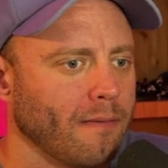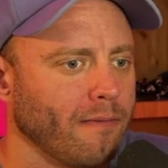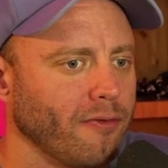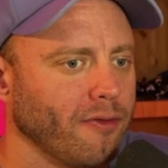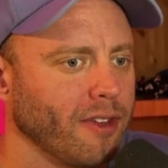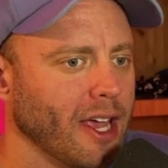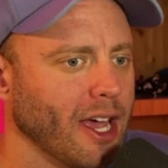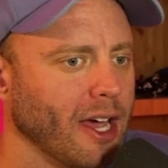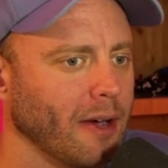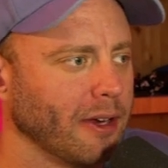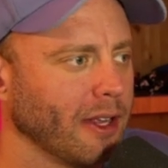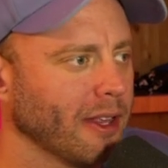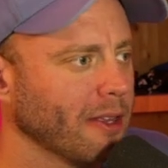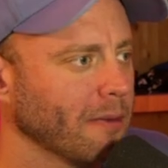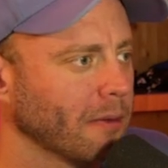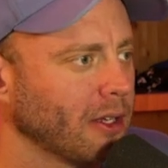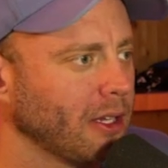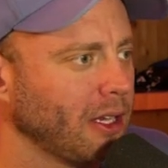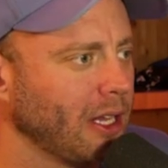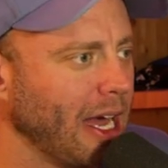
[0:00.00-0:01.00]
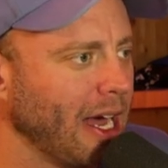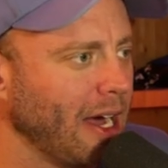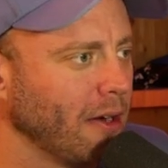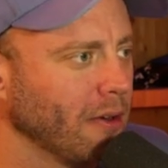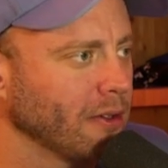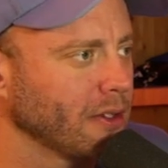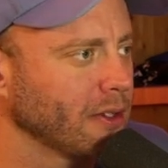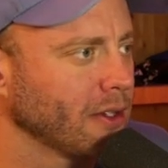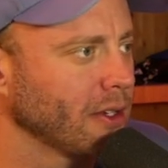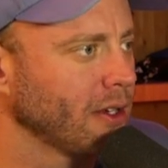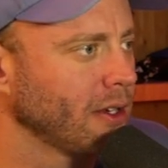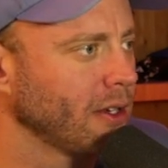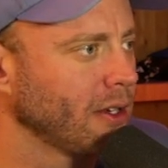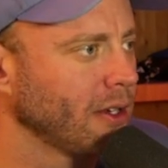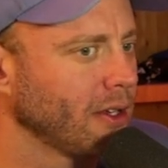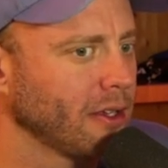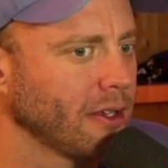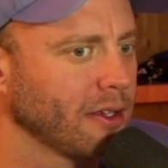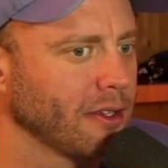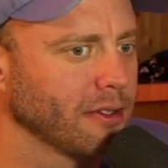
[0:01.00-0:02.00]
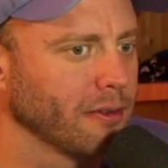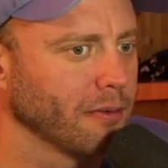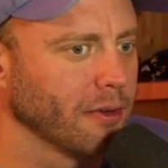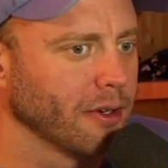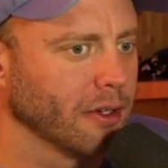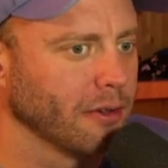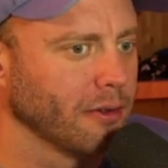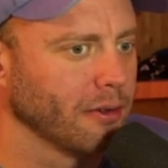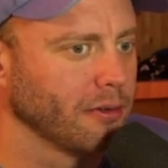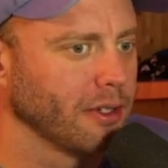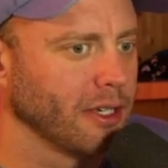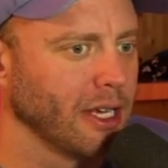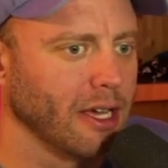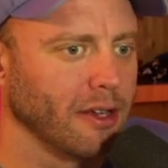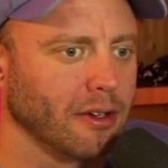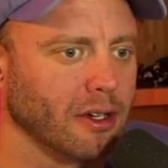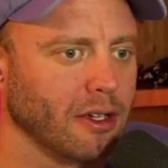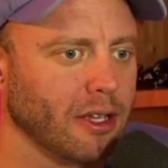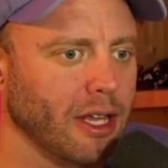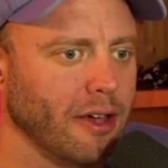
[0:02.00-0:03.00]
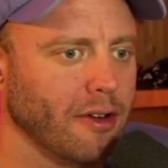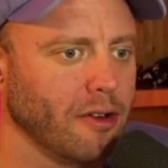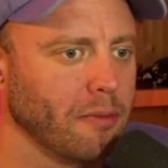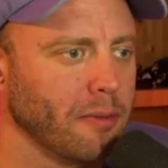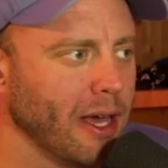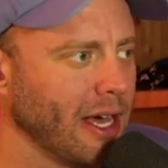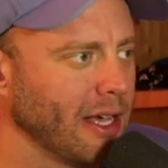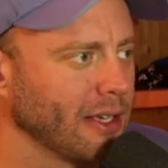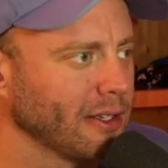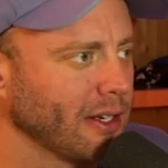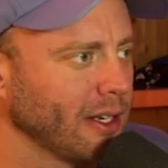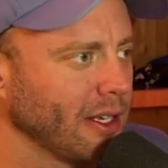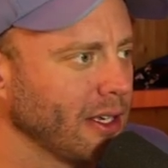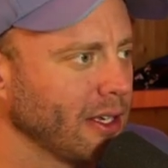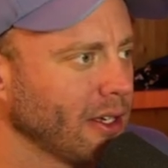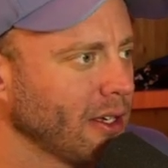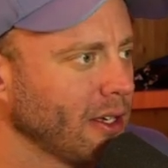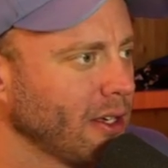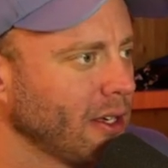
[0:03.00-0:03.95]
Now we need some clouds. So we're going to go down to cloud opacity.